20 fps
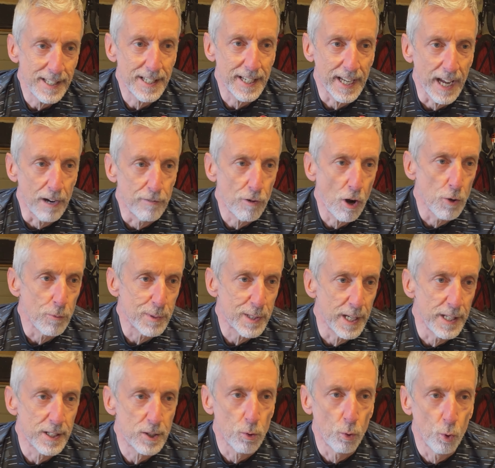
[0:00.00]
to get roped
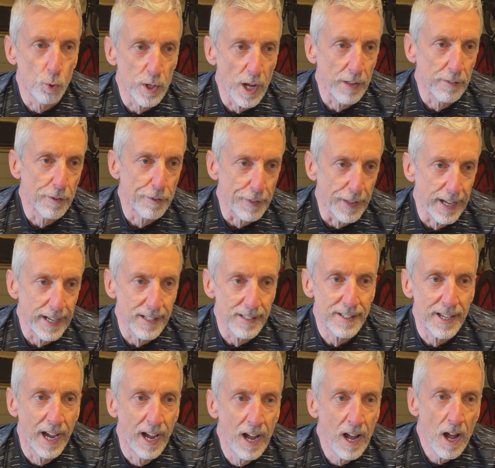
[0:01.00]
into all the other things
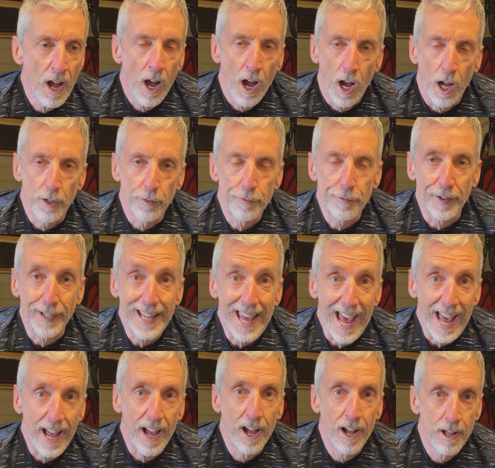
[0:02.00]
and
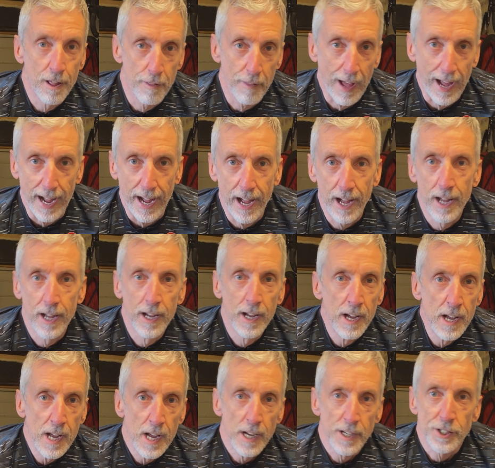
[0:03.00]
forget that.
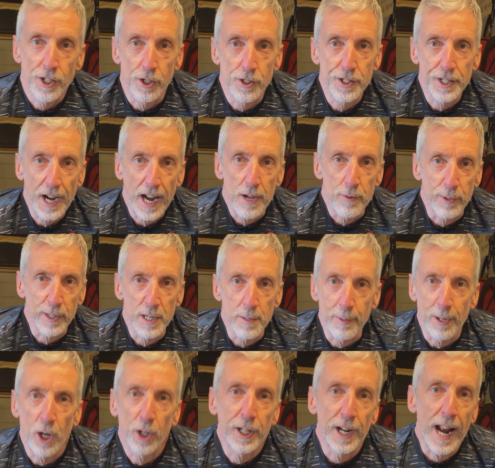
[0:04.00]
So today we're going to be
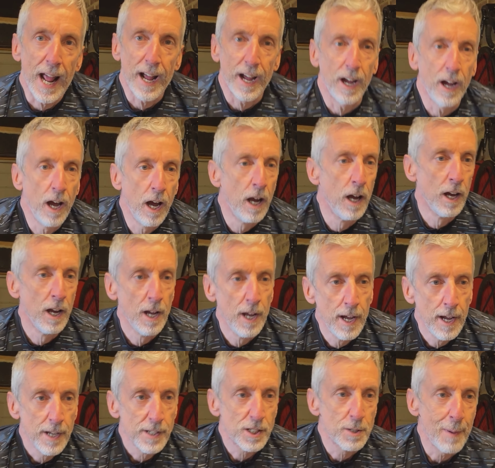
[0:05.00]
looking at
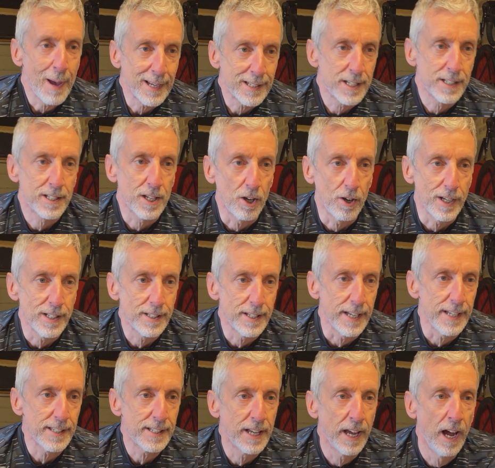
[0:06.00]
some
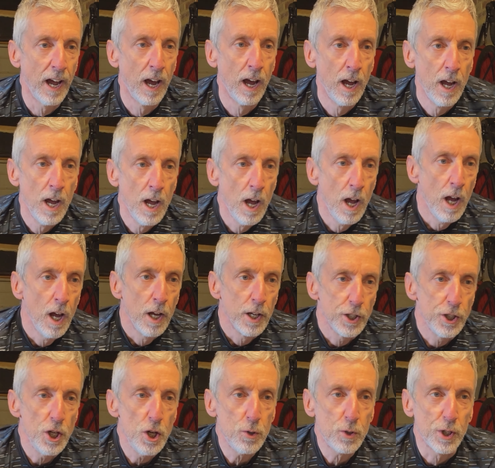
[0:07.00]
exercises
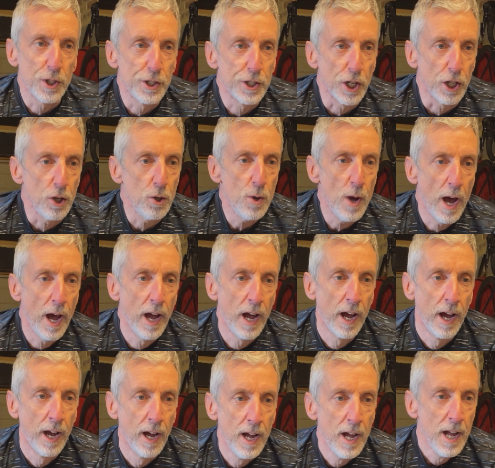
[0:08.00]
you can do
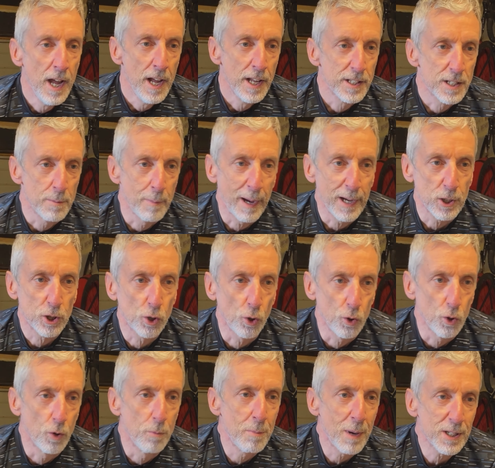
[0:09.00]
to make sure
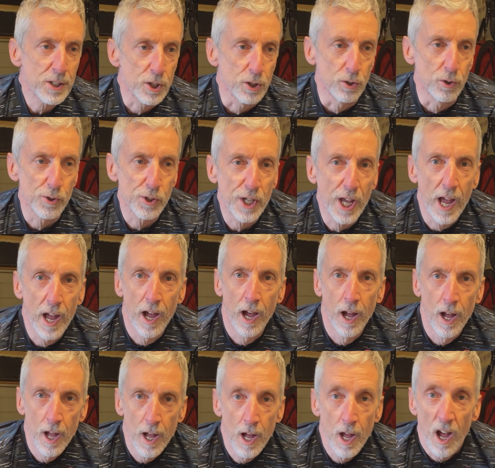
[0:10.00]
your muscles
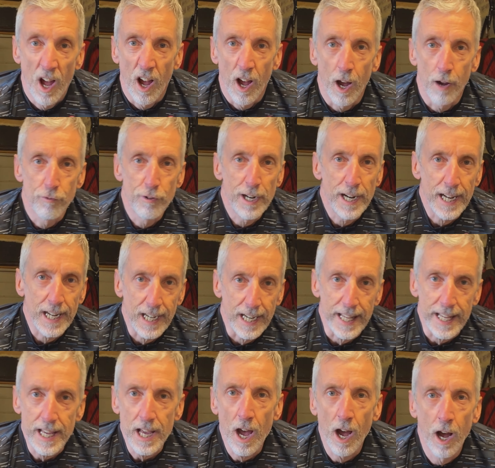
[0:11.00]
are
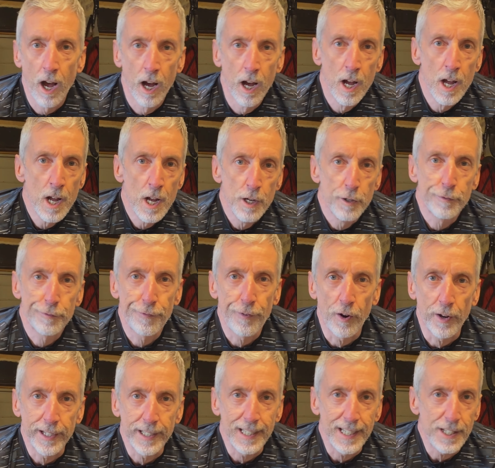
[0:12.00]
really
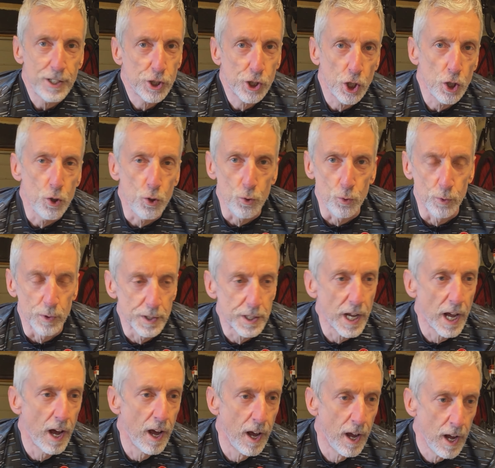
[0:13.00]
finely tuned,
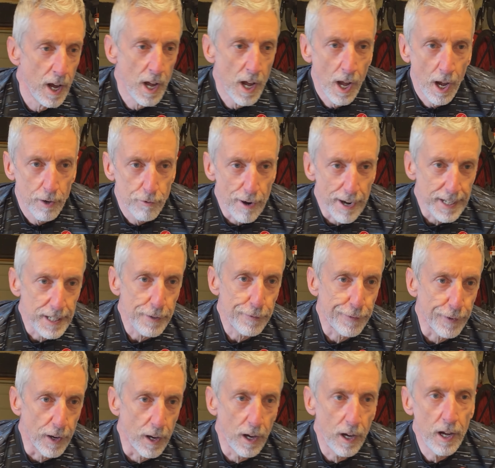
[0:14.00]
ready
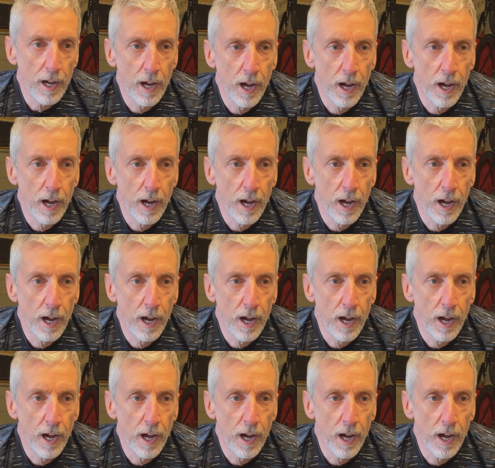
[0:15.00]
for